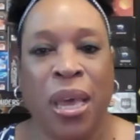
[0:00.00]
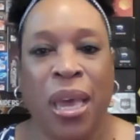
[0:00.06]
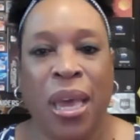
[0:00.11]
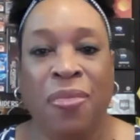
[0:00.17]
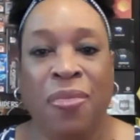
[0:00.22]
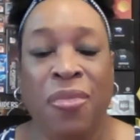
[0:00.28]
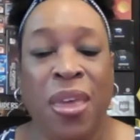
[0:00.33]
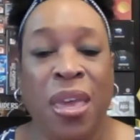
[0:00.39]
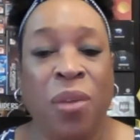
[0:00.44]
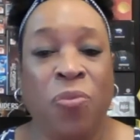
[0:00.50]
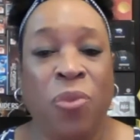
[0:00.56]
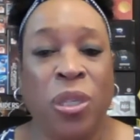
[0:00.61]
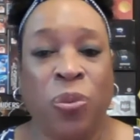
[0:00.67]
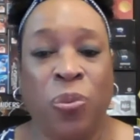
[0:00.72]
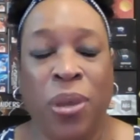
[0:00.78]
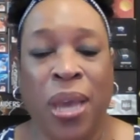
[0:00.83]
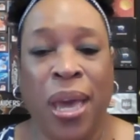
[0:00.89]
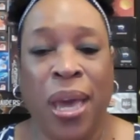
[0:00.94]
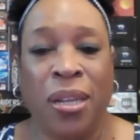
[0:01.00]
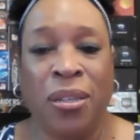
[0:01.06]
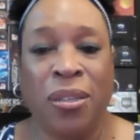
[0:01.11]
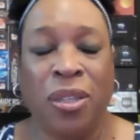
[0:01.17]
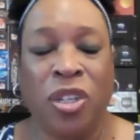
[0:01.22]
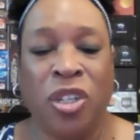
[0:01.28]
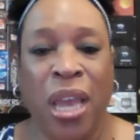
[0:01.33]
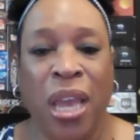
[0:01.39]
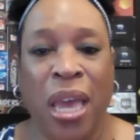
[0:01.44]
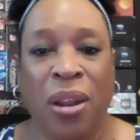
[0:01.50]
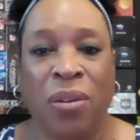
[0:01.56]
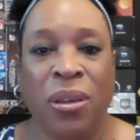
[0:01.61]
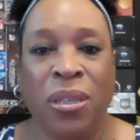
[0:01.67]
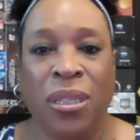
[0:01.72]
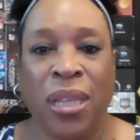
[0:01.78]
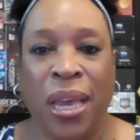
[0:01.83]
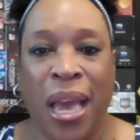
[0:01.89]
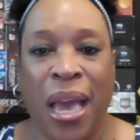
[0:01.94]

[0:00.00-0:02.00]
And then once we got into the channel, he's like,